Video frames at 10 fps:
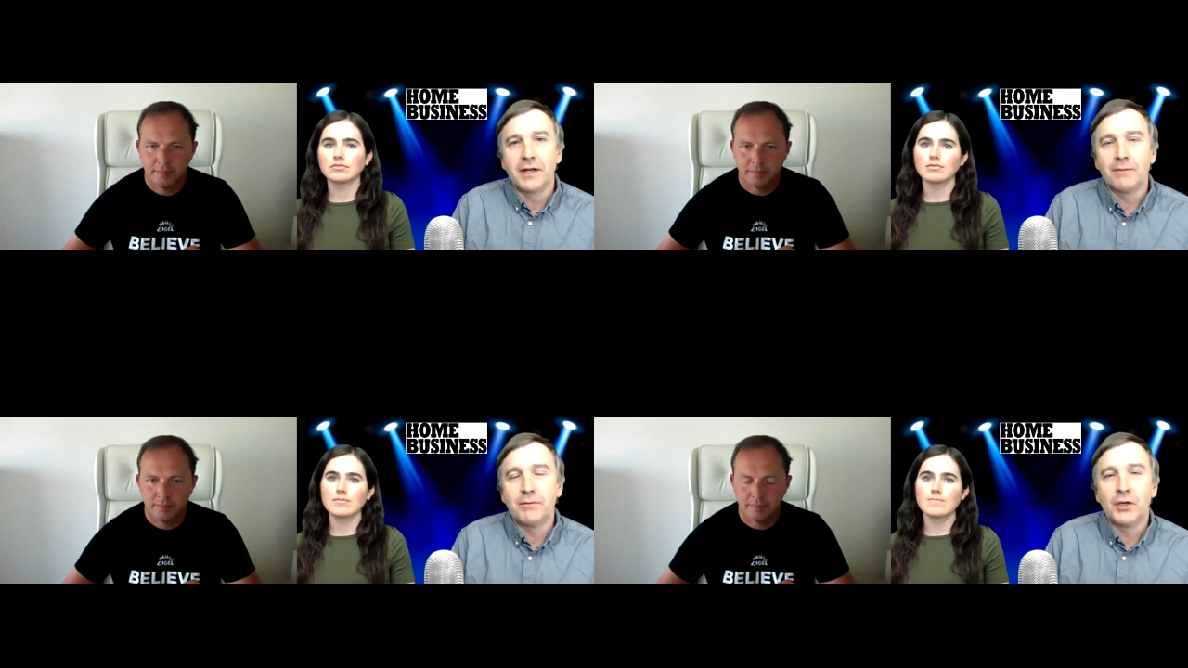
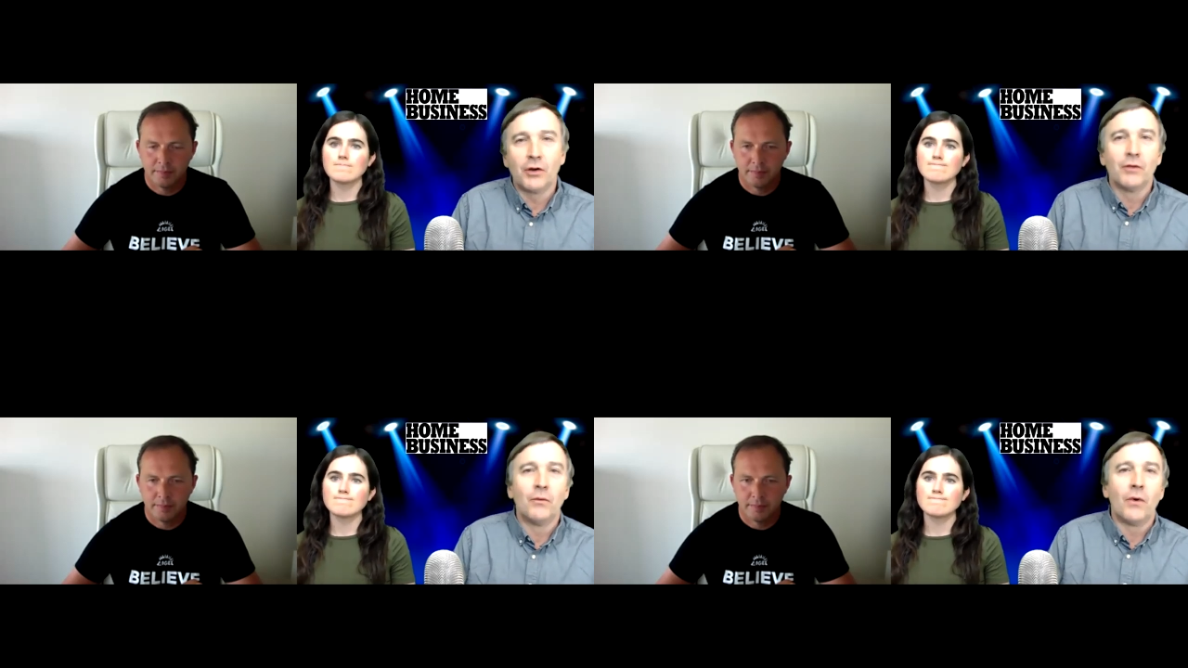Speaker 1: up, you go
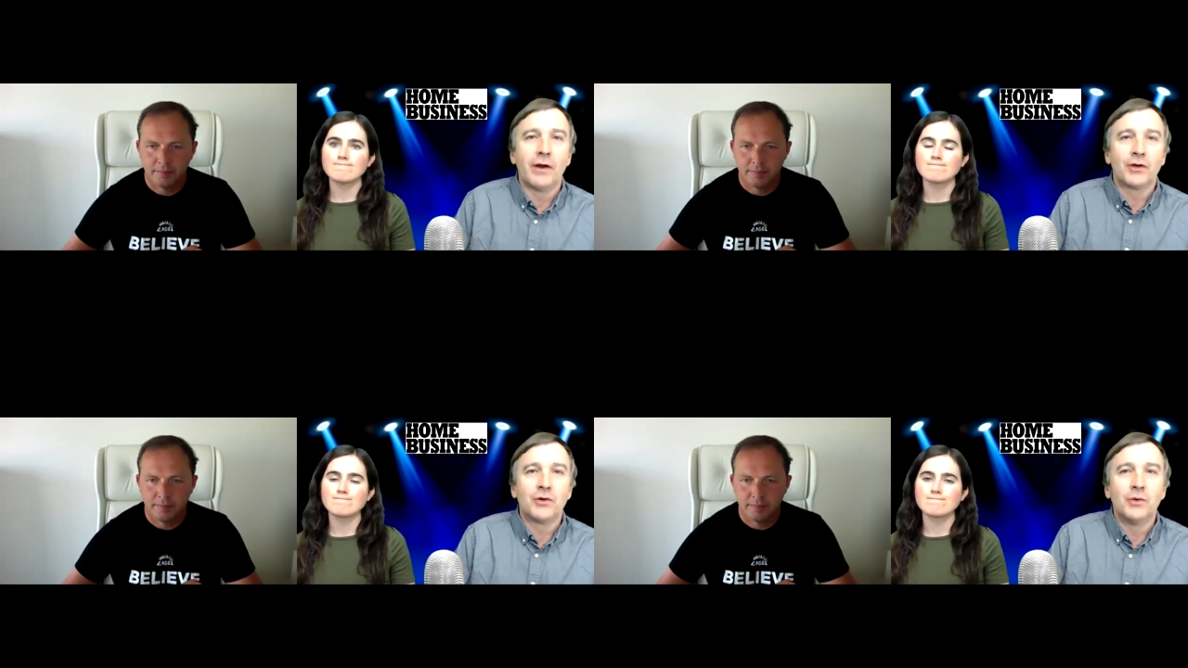to the
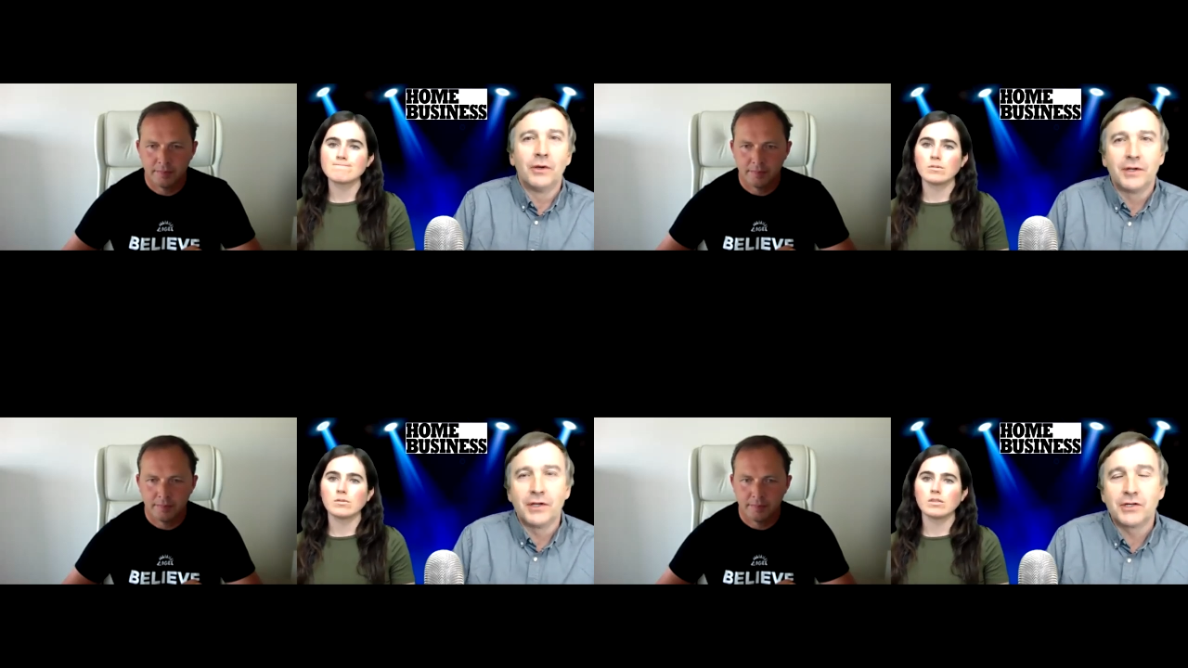water
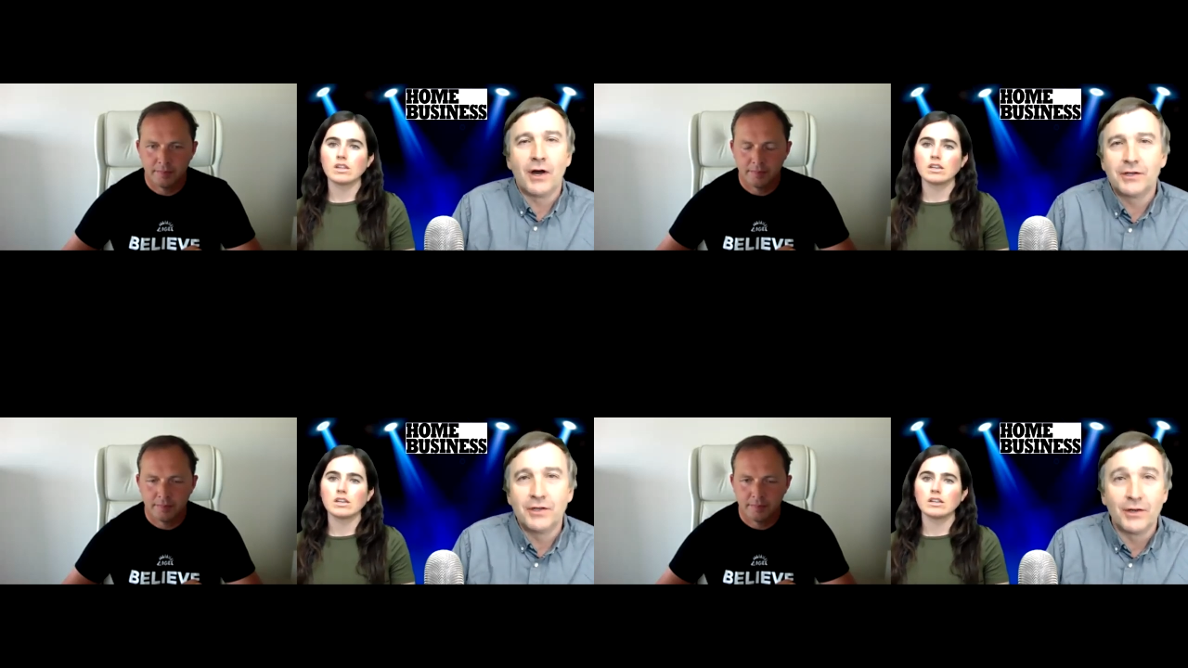cooler, you
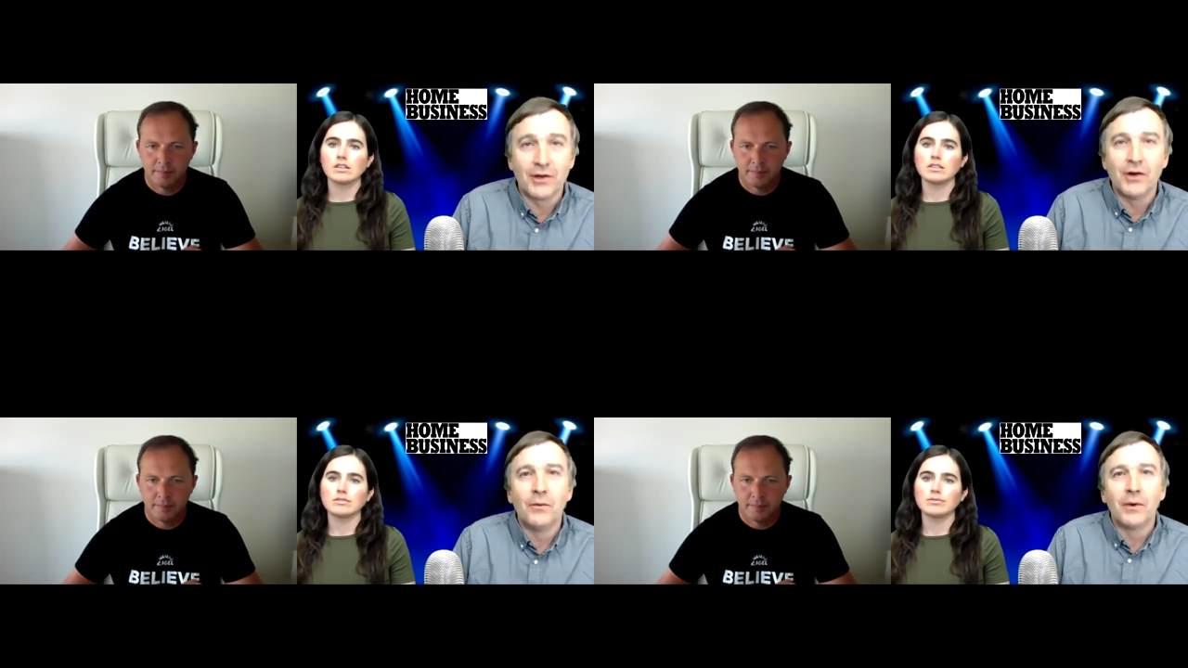talk to your
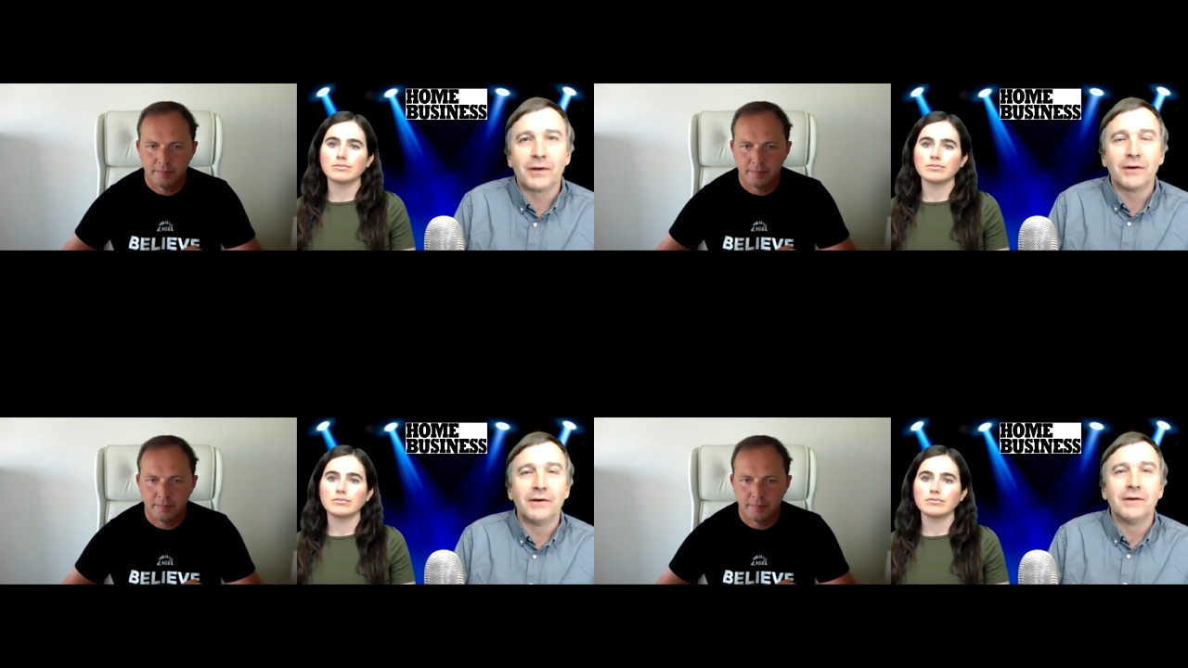
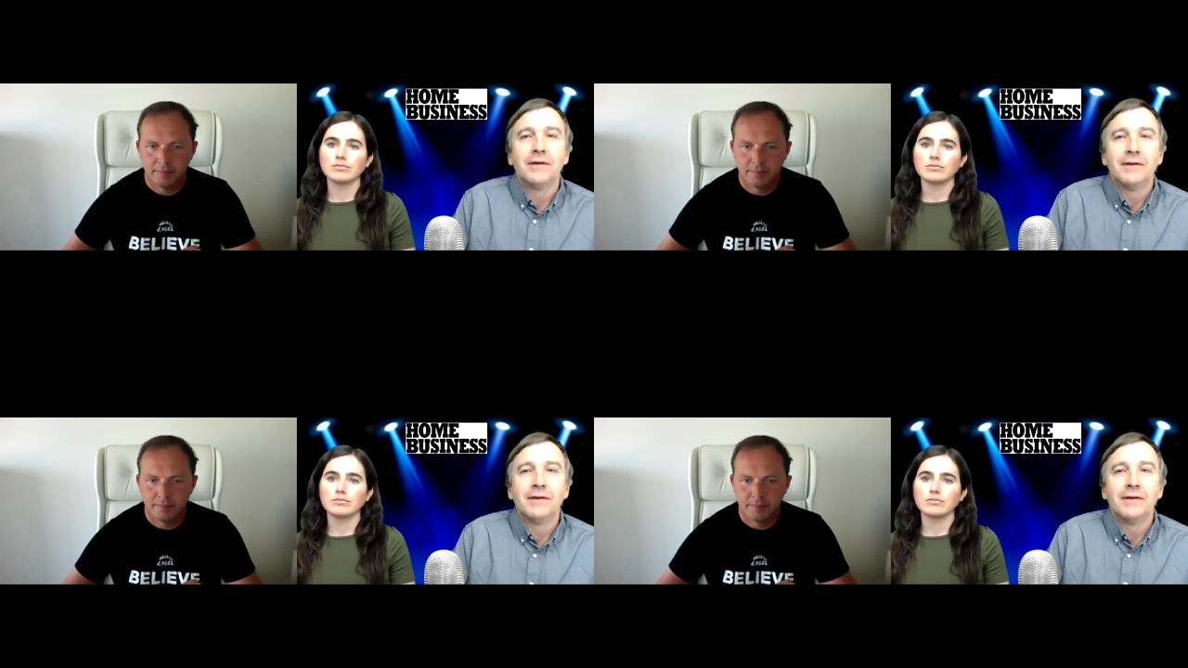coworker.